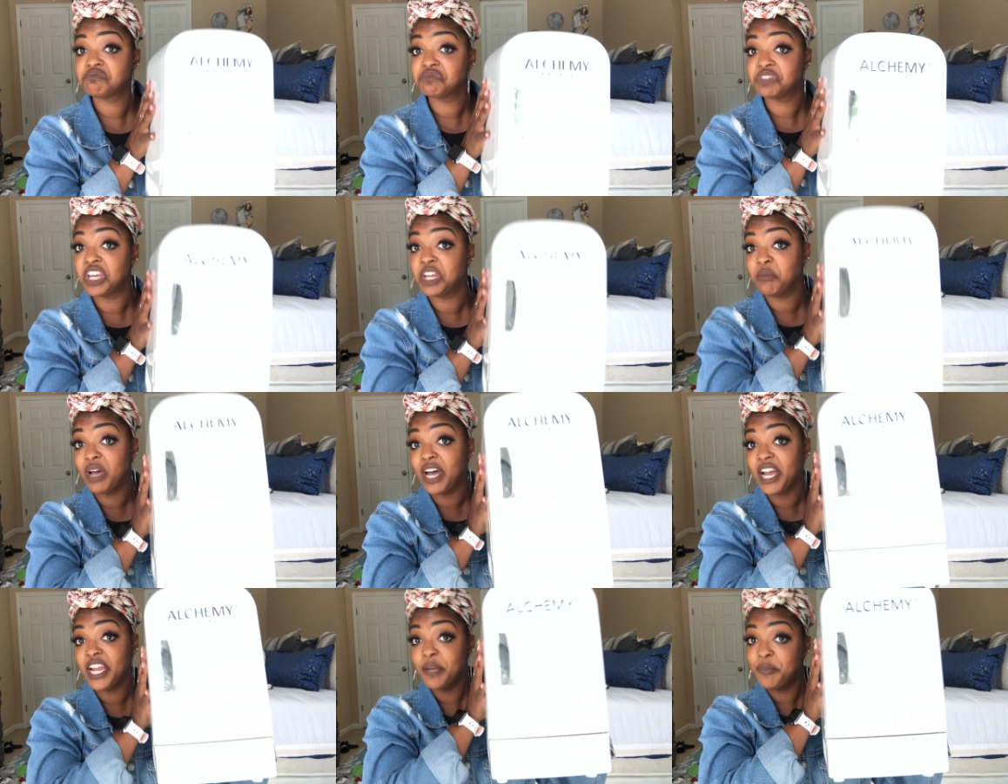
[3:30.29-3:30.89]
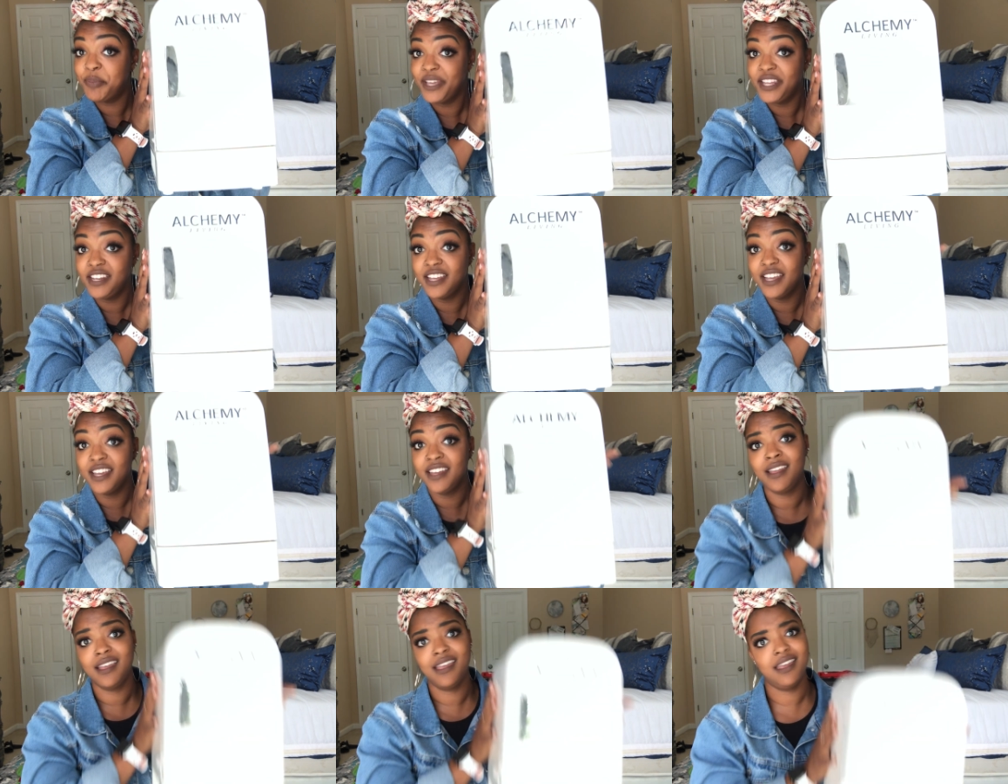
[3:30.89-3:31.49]
in my
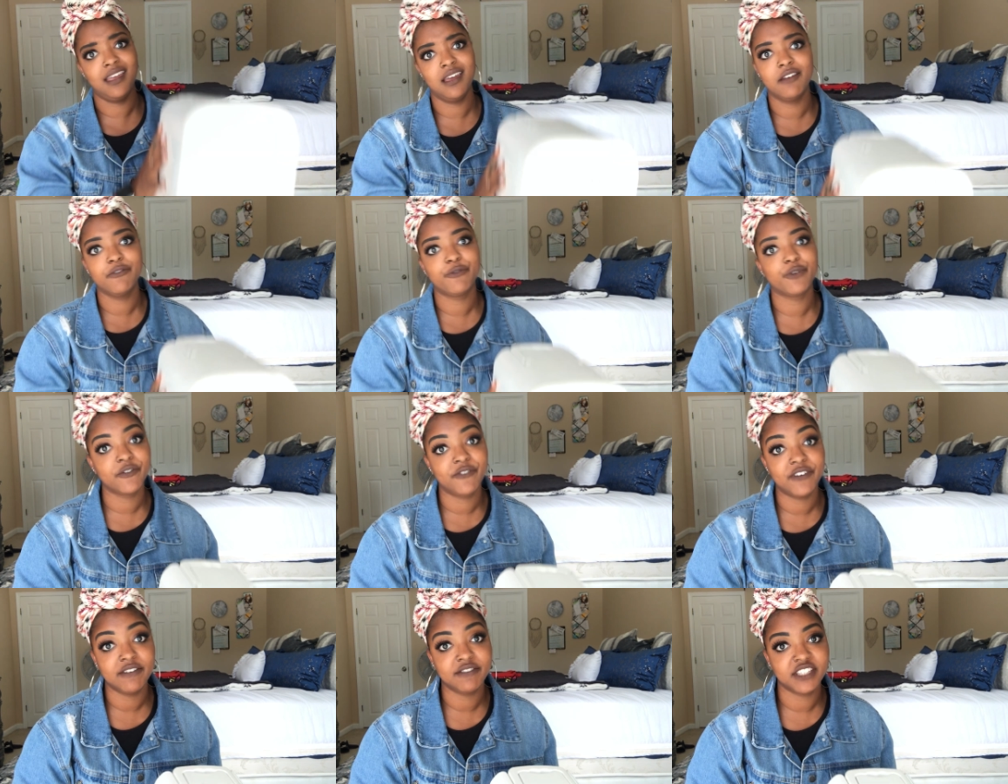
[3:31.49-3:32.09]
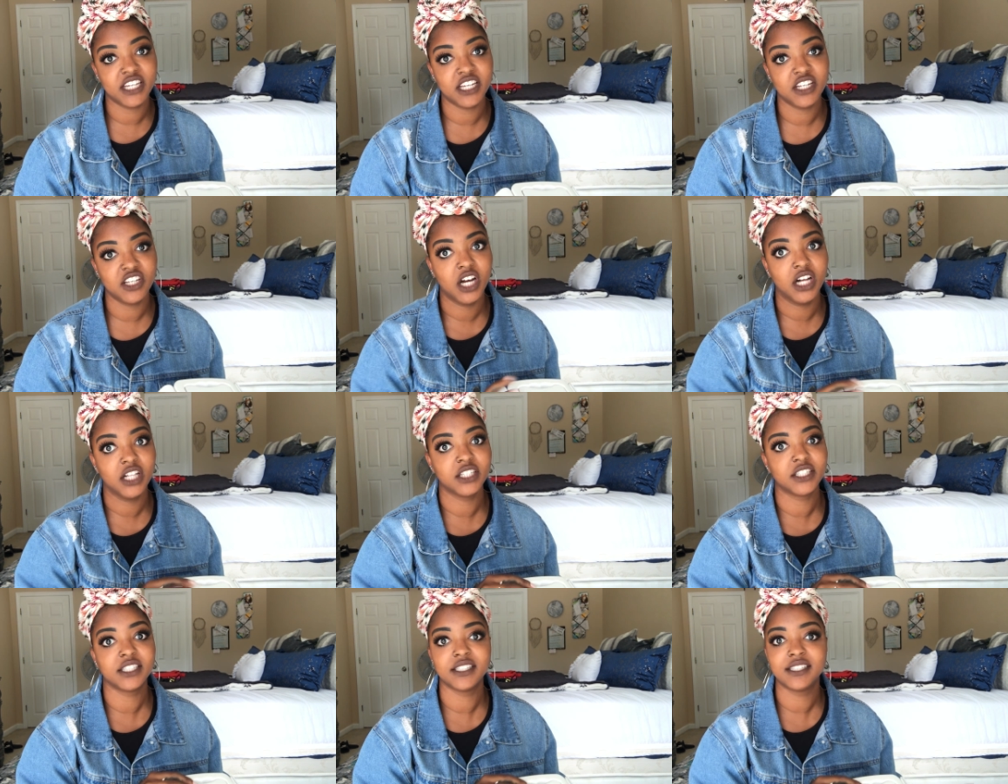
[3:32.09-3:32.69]
opinion, and for
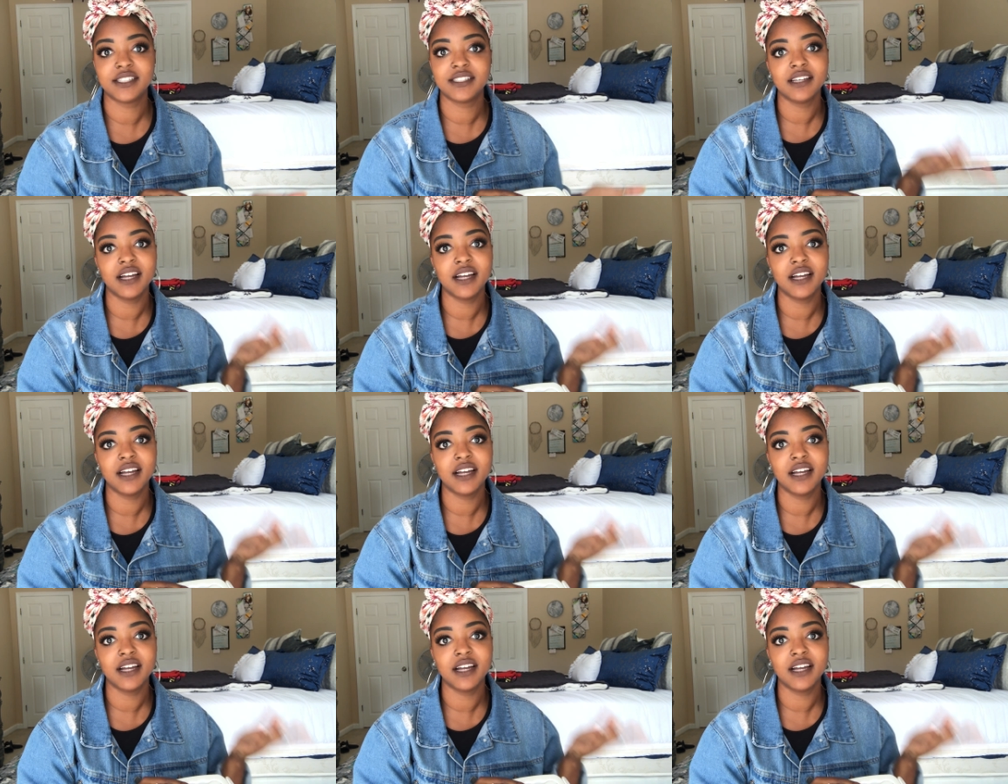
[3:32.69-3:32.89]
$15,